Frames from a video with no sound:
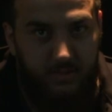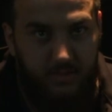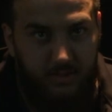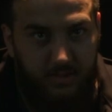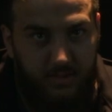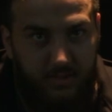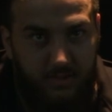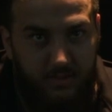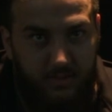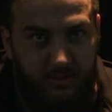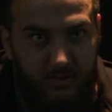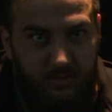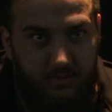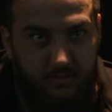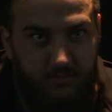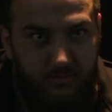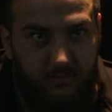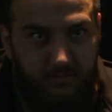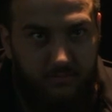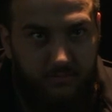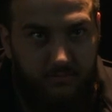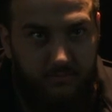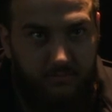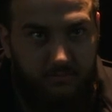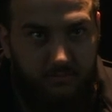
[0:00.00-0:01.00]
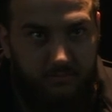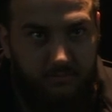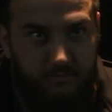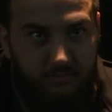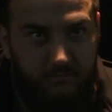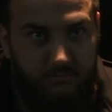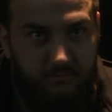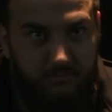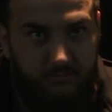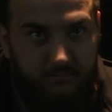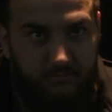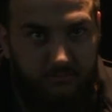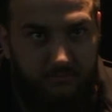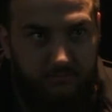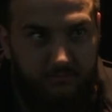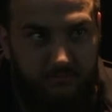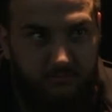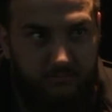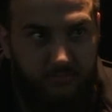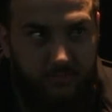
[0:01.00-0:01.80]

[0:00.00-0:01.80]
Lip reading: (silence)